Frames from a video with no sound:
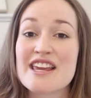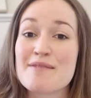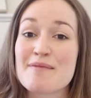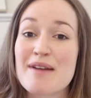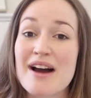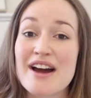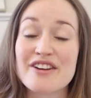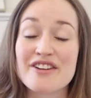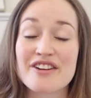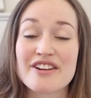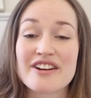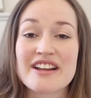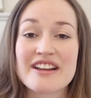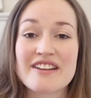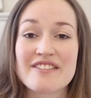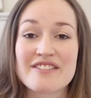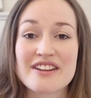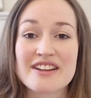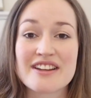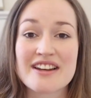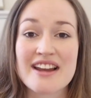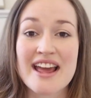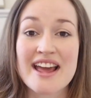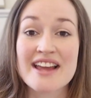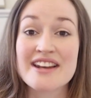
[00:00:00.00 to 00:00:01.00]
You might not
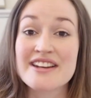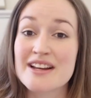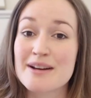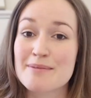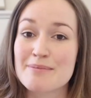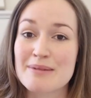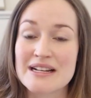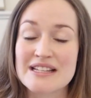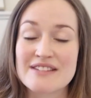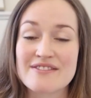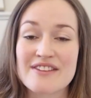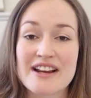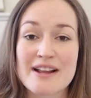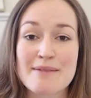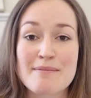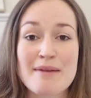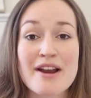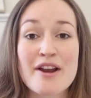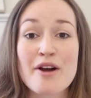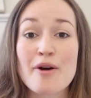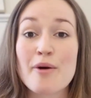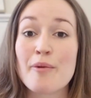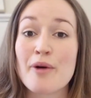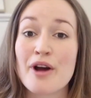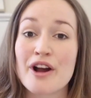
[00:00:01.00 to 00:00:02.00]
even end up breastfeeding. It
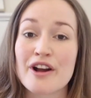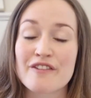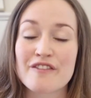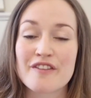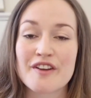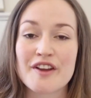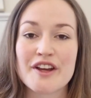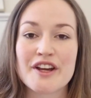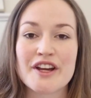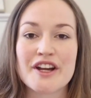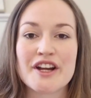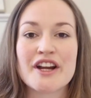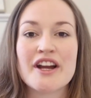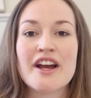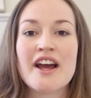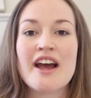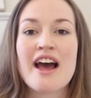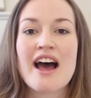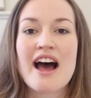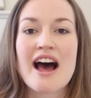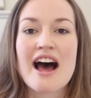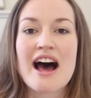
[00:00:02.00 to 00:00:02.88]
might not work for you.